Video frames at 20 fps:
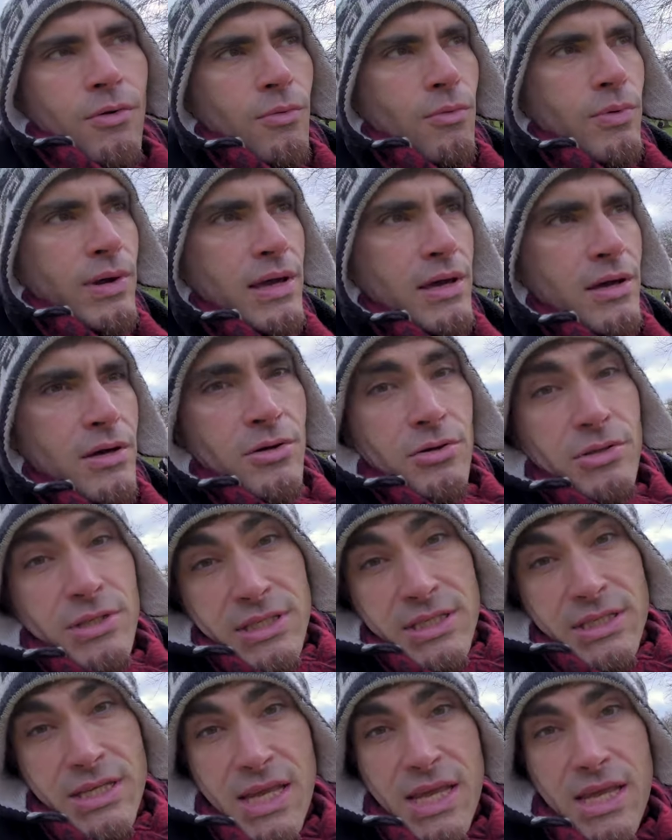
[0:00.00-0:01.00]
we'll
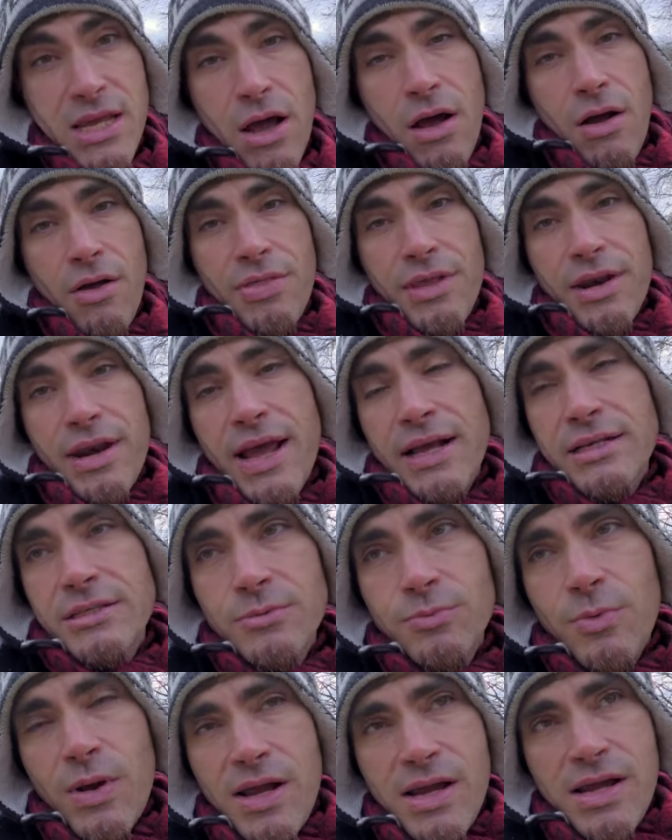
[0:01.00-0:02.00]
see you on the
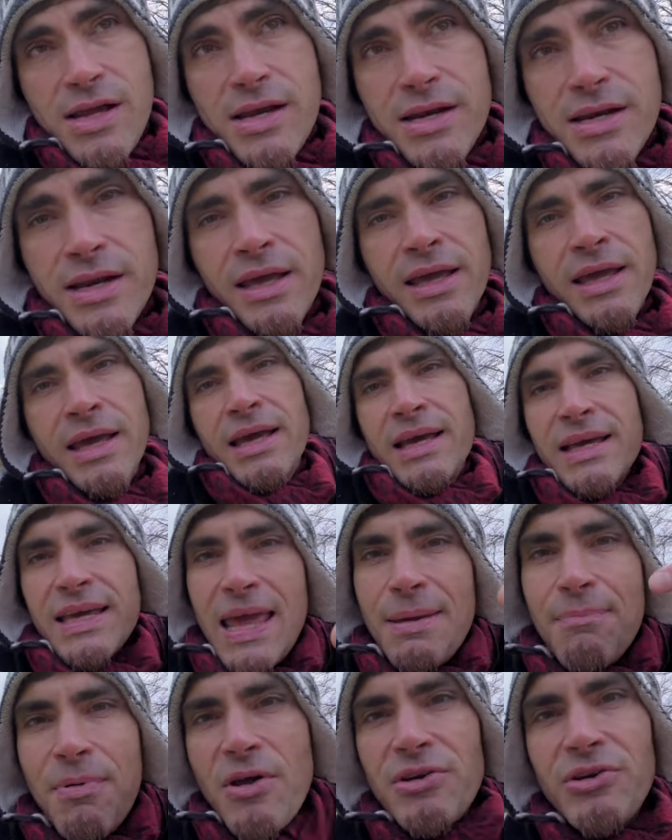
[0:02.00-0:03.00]
next one.
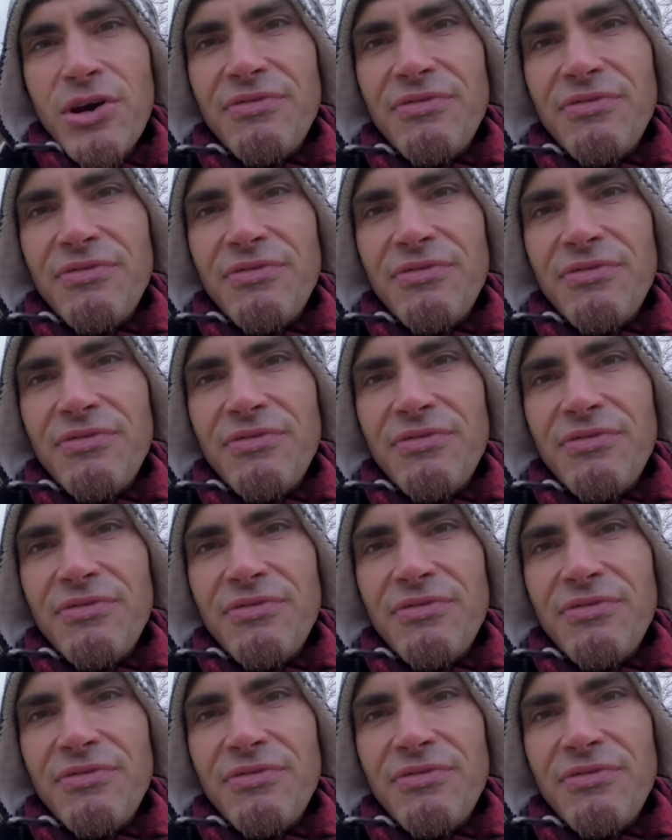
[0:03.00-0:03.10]
Keep on